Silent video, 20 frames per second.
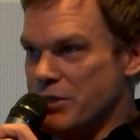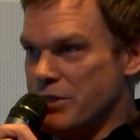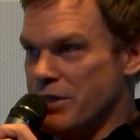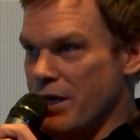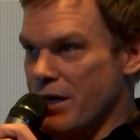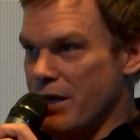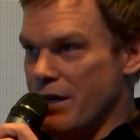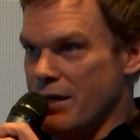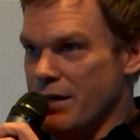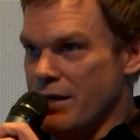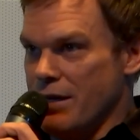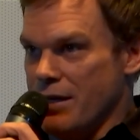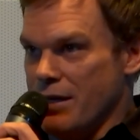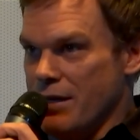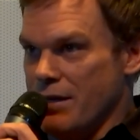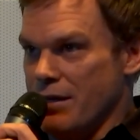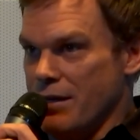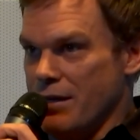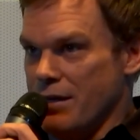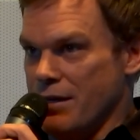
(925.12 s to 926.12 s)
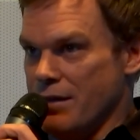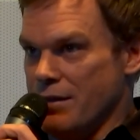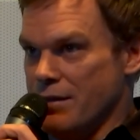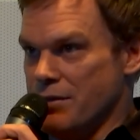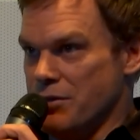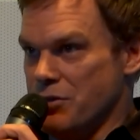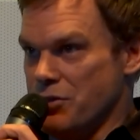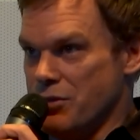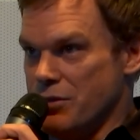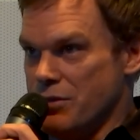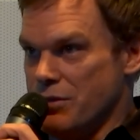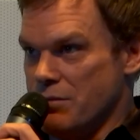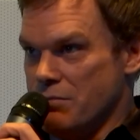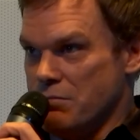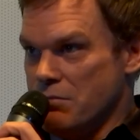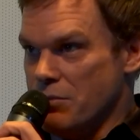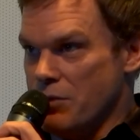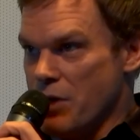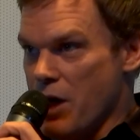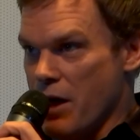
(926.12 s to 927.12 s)
I would say donc, it is
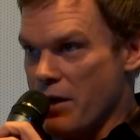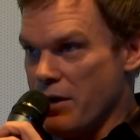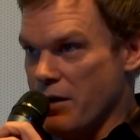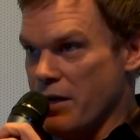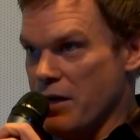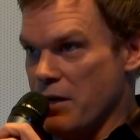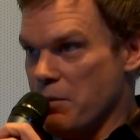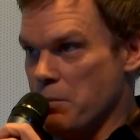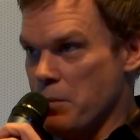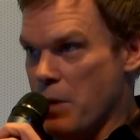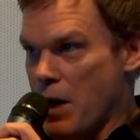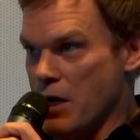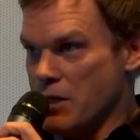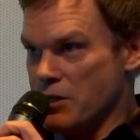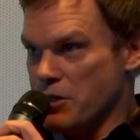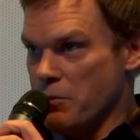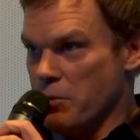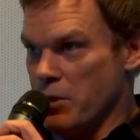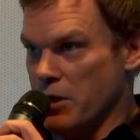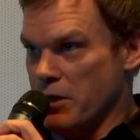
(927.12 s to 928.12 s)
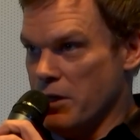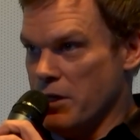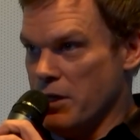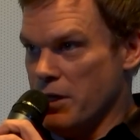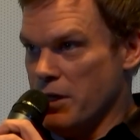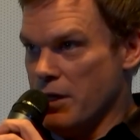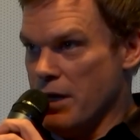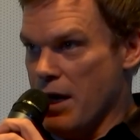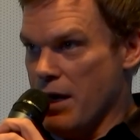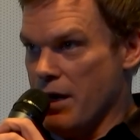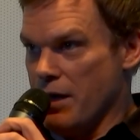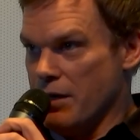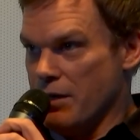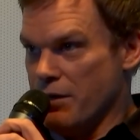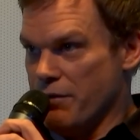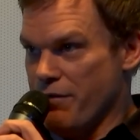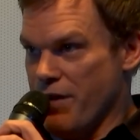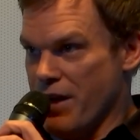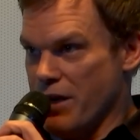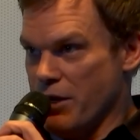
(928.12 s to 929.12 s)
not an impossibility, and if